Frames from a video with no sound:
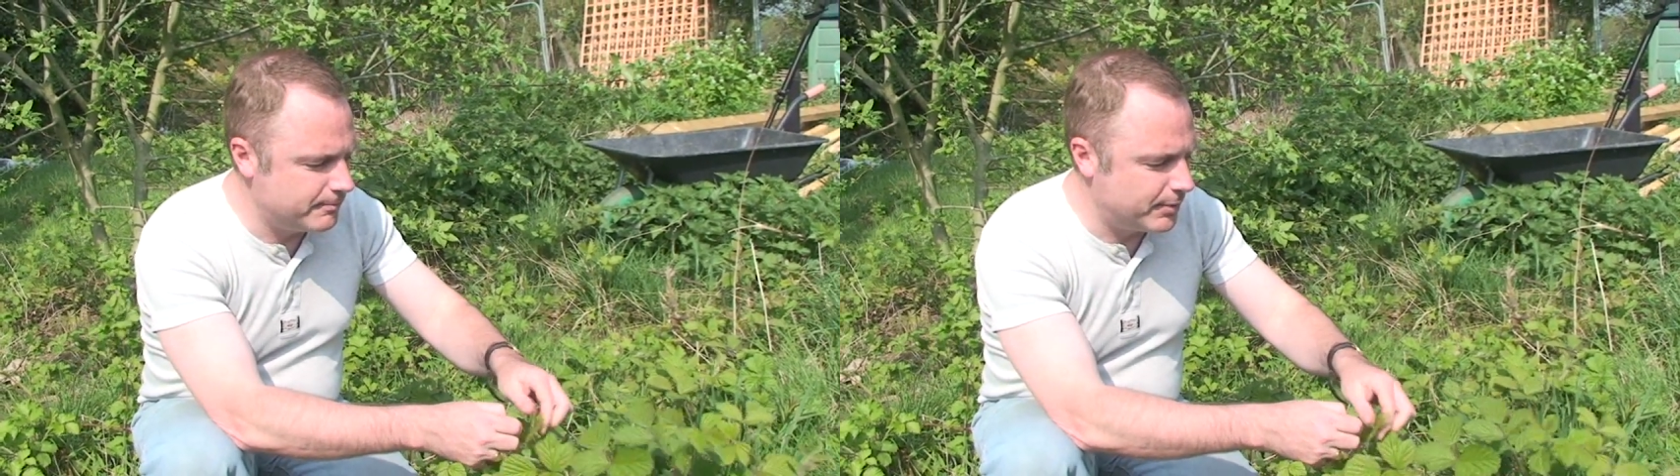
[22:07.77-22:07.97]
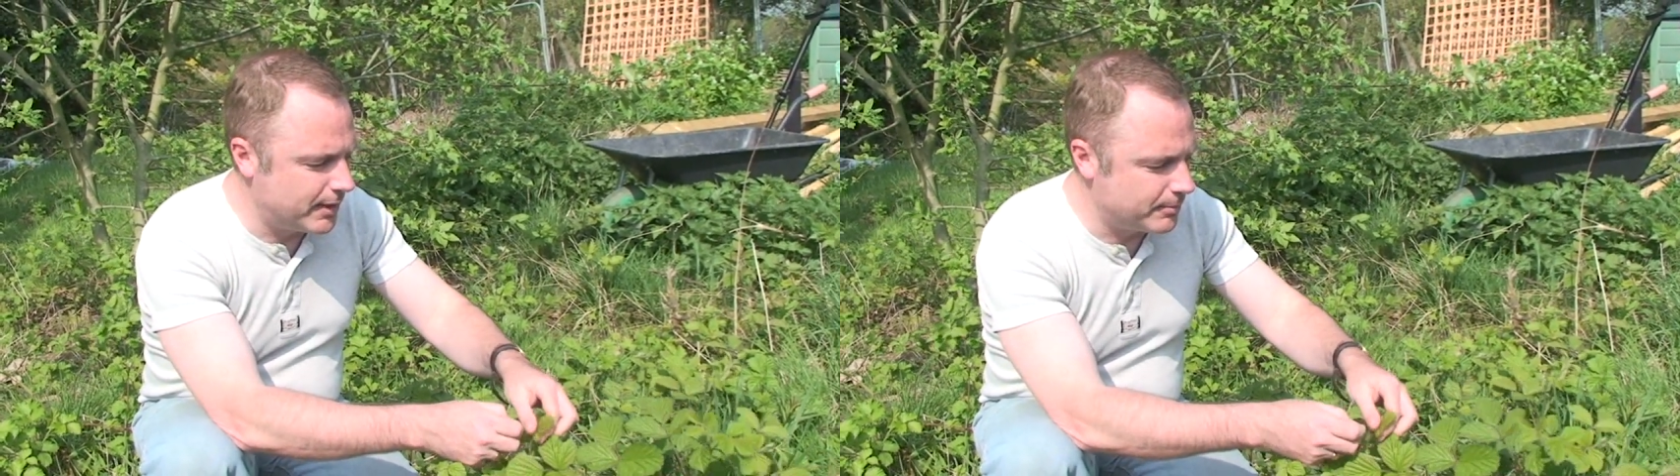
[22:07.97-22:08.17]

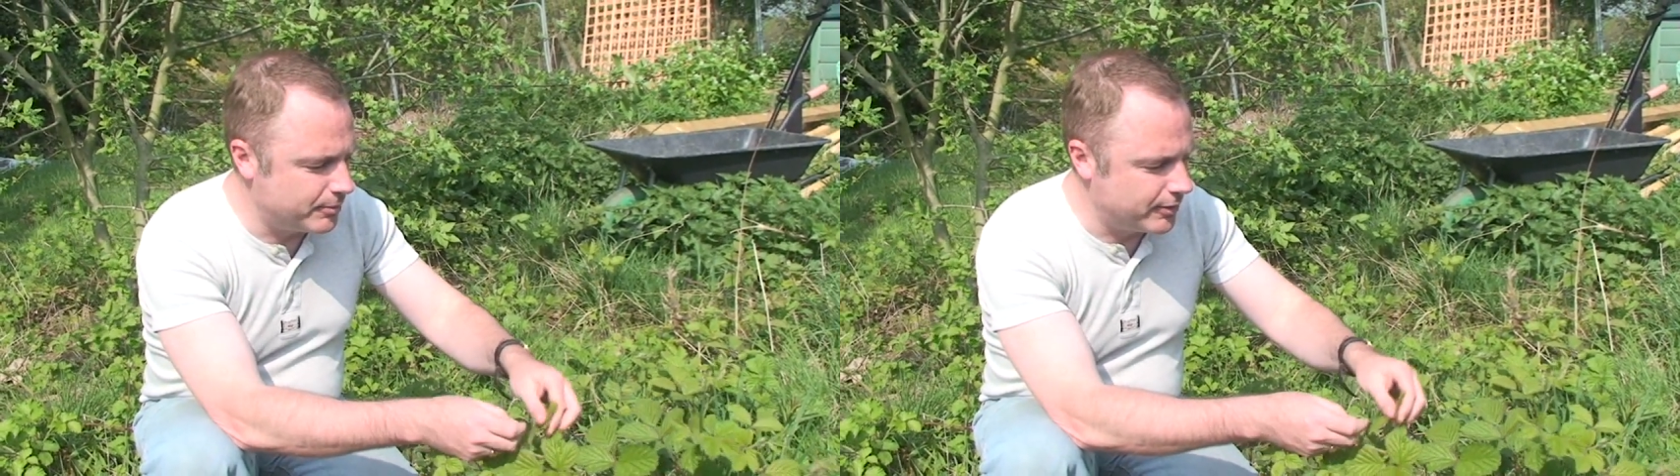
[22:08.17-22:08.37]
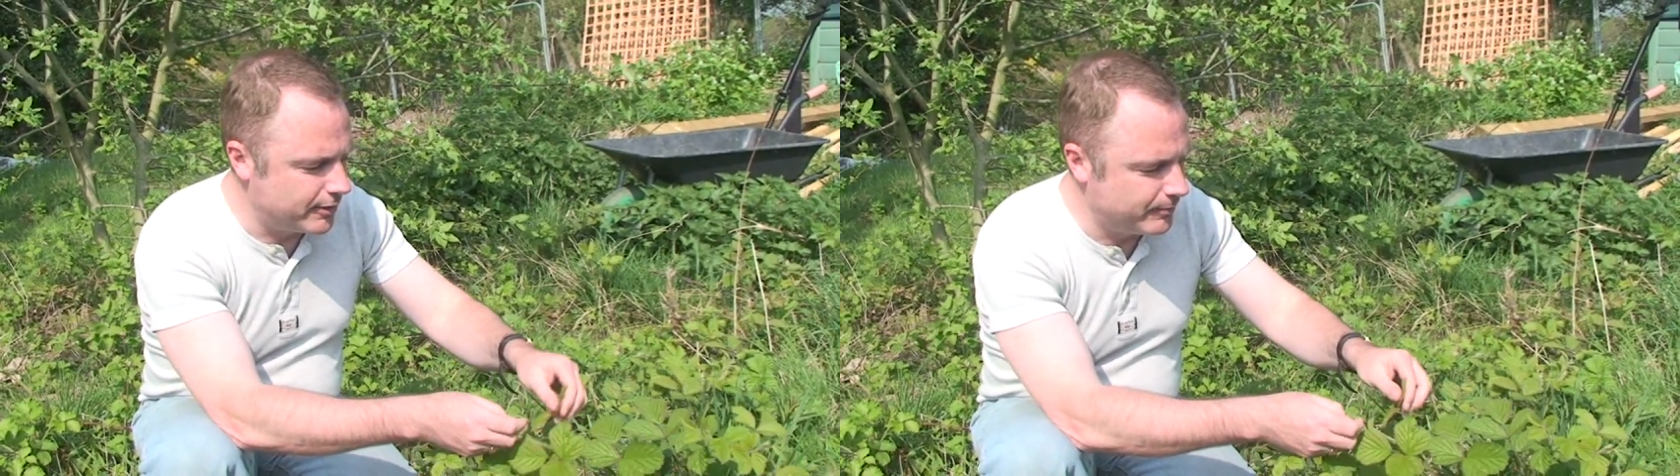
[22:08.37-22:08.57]

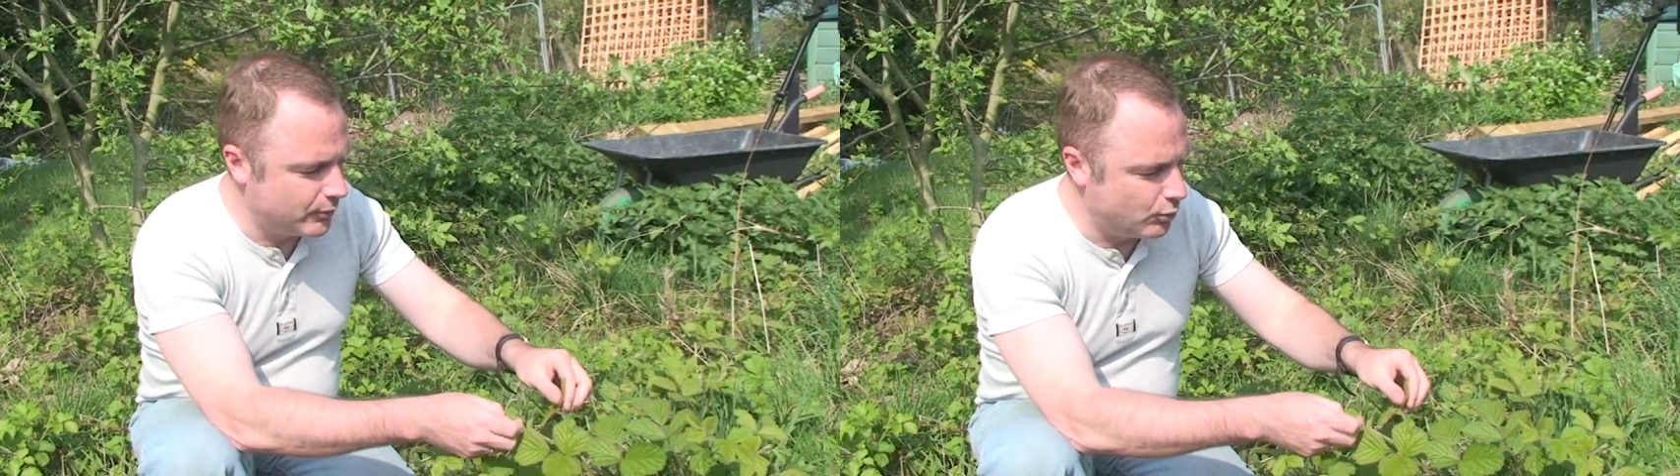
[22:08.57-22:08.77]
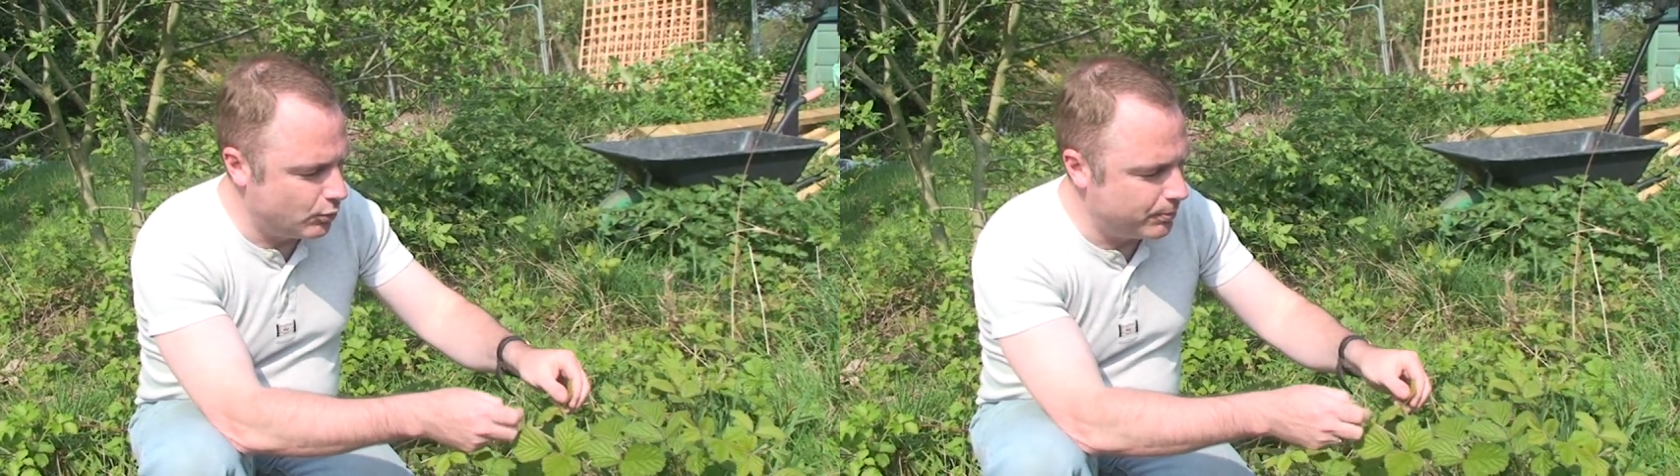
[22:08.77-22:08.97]
blackberry
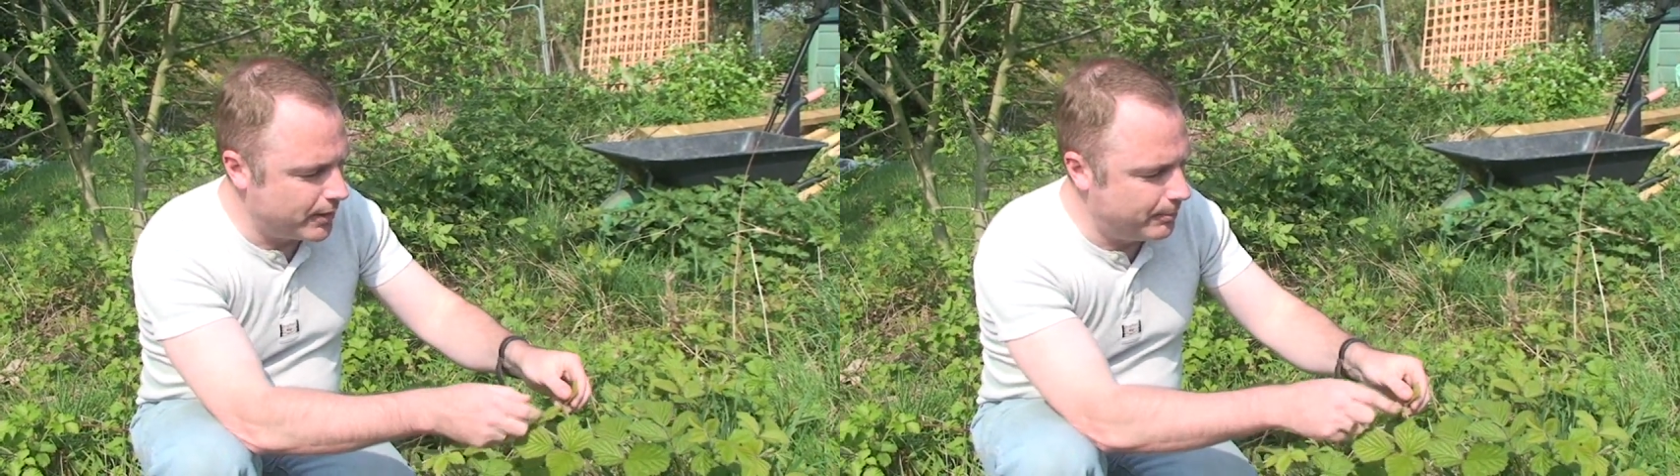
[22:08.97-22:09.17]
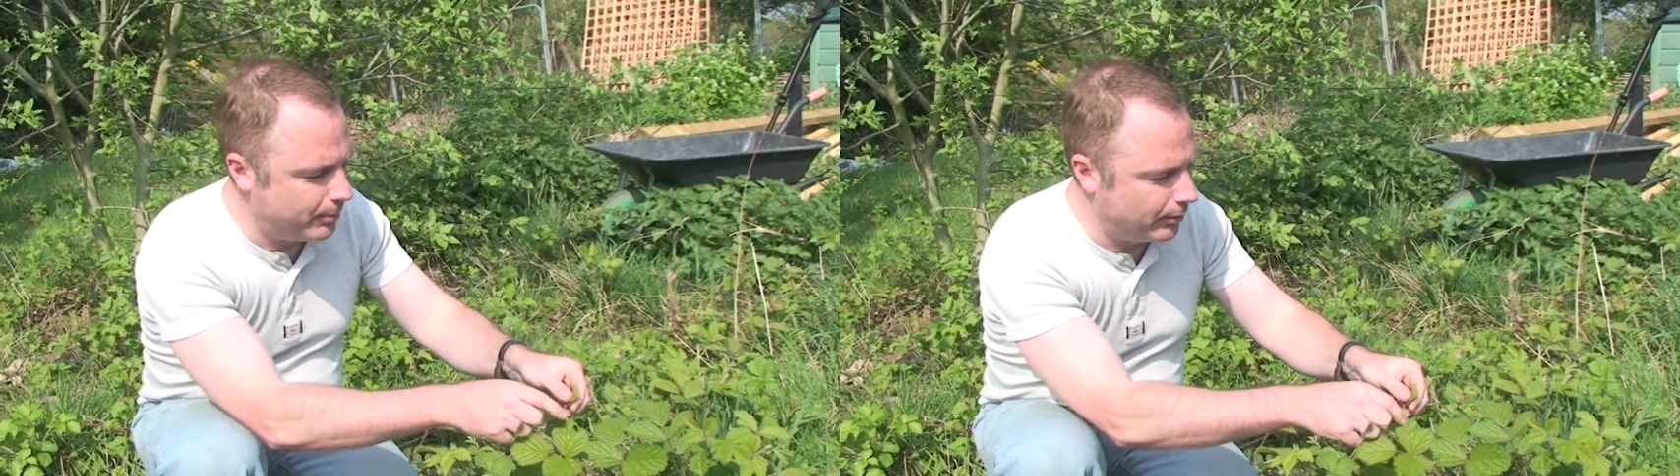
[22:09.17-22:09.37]
or
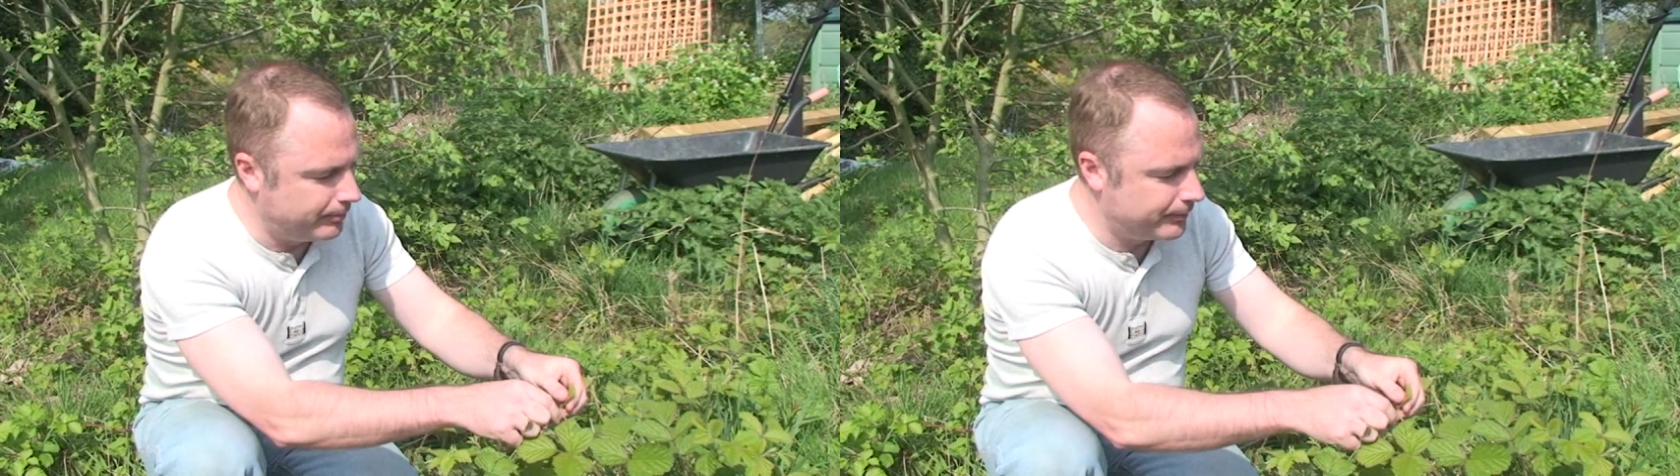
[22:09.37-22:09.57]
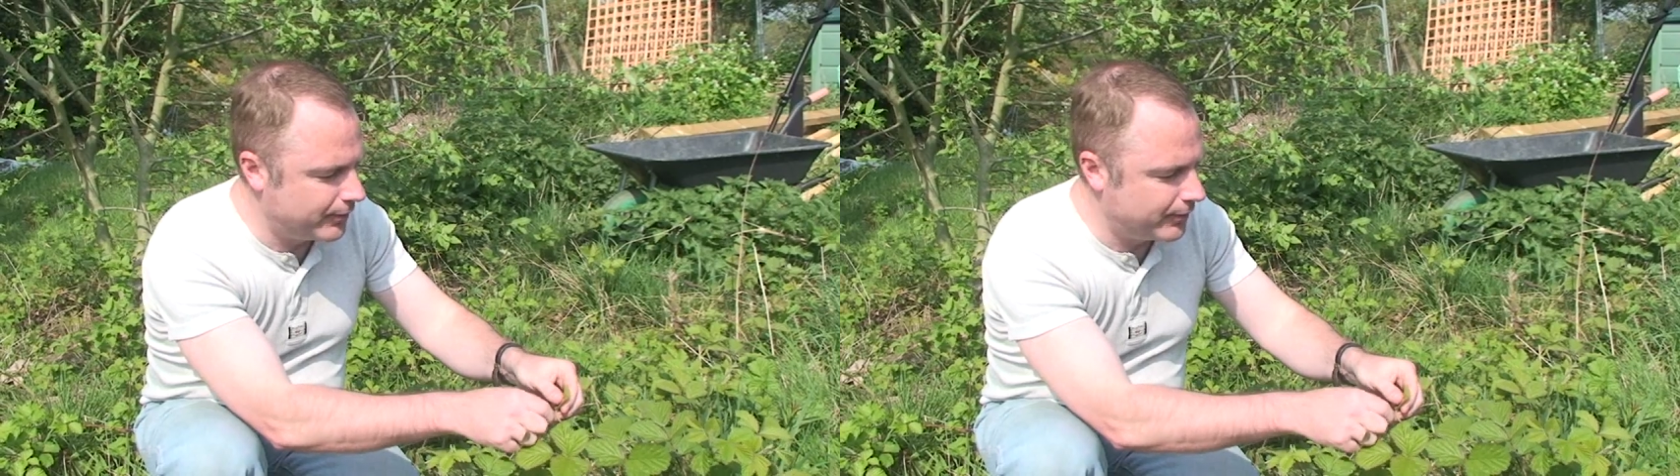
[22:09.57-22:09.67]
bramble.